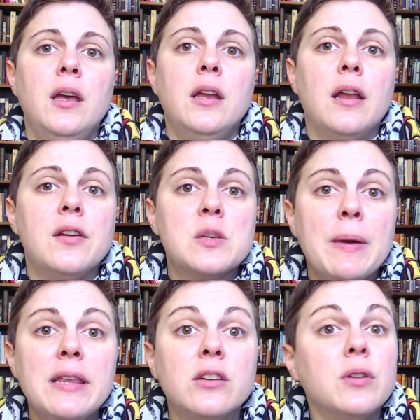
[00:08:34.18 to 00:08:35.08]
Now,
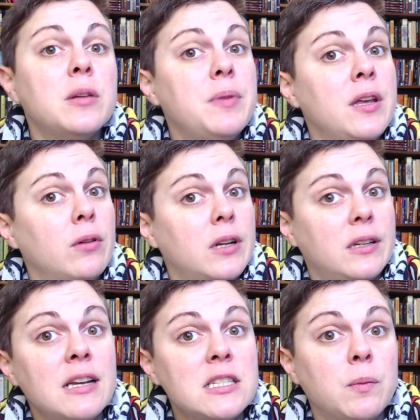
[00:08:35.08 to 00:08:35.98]
despite the grid being
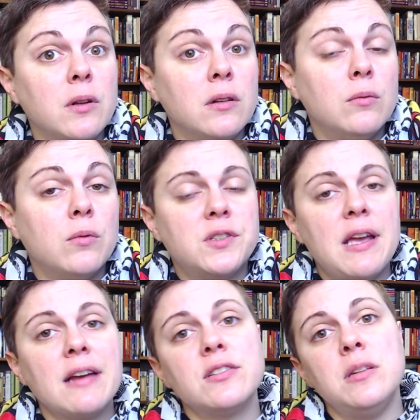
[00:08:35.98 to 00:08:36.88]
recognizable, what's
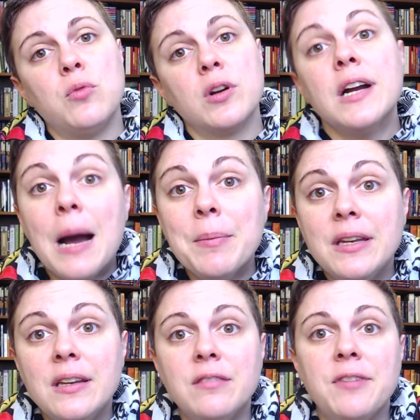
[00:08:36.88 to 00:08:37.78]
actually more
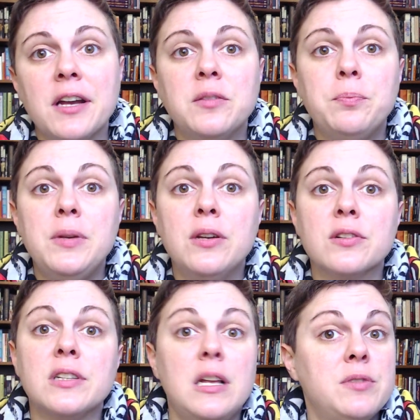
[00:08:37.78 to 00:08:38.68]
common, in fact, Peeters
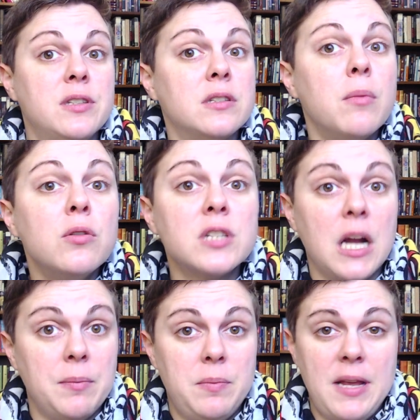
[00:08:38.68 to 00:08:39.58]
claims it's the most
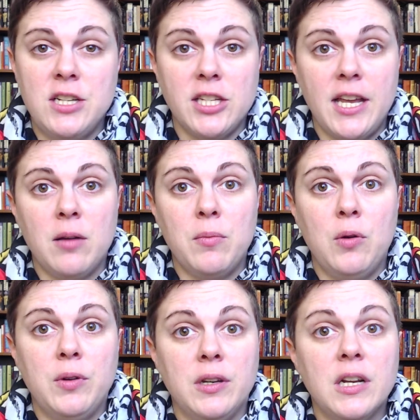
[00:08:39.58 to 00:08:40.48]
common page layout mode in